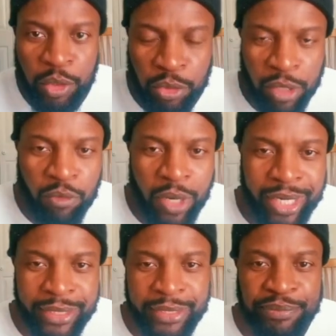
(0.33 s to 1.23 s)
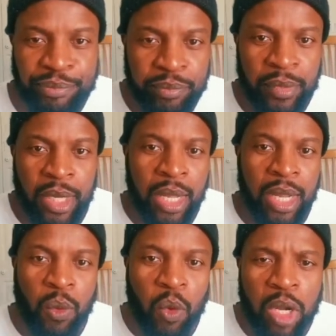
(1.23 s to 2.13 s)
Brand Rising.
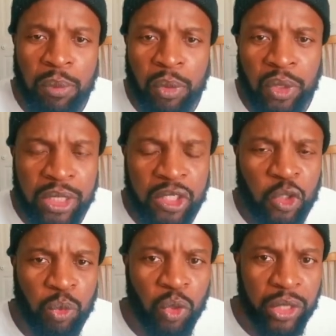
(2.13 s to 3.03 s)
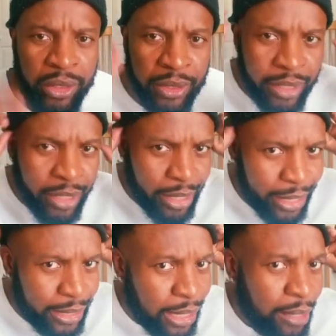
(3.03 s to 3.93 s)
I woke up early this morning. I
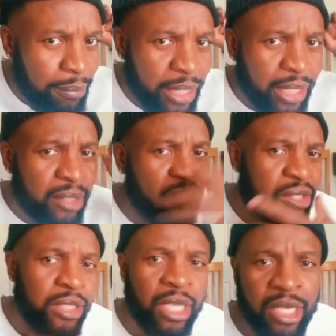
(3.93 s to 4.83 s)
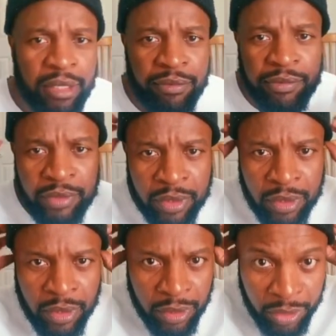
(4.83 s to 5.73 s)
had to cut my hair, shave.
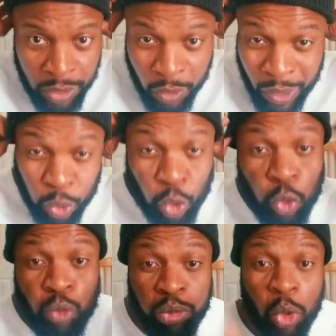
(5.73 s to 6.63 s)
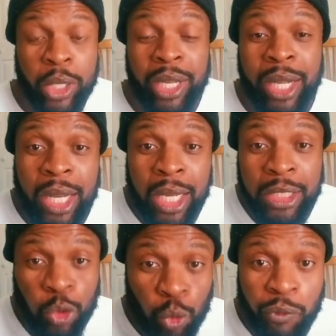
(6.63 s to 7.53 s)
You know, I was too broke in
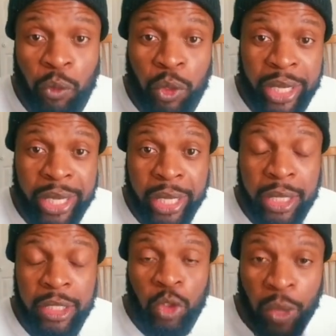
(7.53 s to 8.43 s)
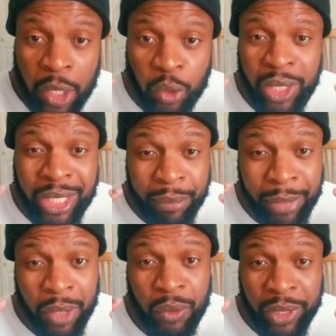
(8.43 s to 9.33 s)
college to afford a haircut, so I learned to cut
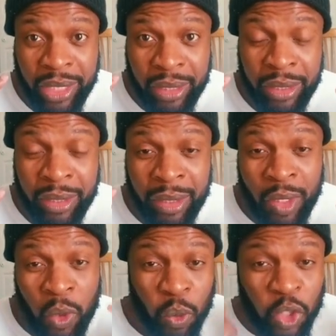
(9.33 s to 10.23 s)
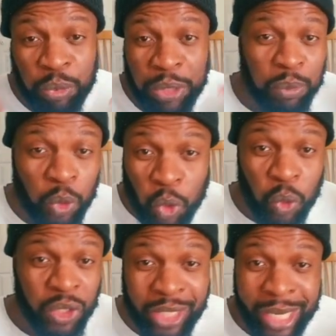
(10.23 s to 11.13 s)
my own hair. Once people
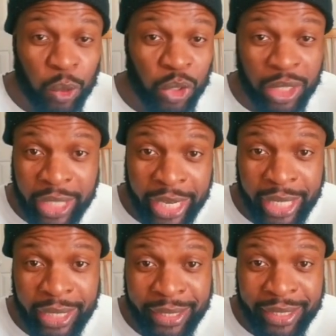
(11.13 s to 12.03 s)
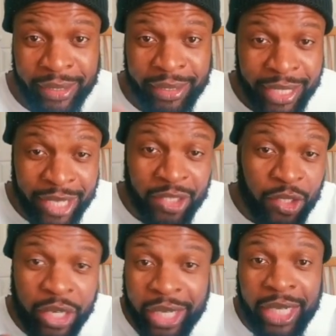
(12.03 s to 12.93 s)
noticed that I was good at it, then I
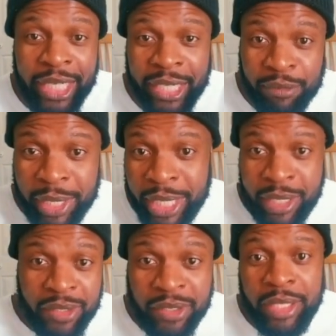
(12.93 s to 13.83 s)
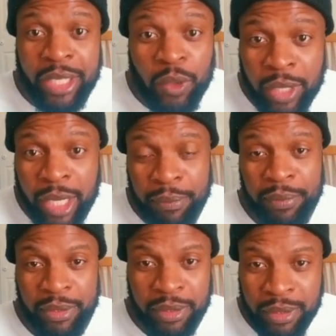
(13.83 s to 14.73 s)
started cutting everybody else's hair on
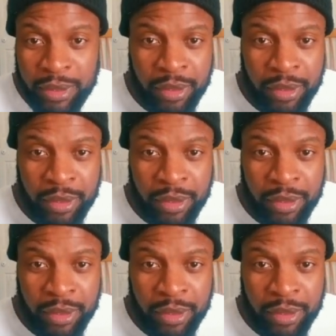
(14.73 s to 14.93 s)
campus.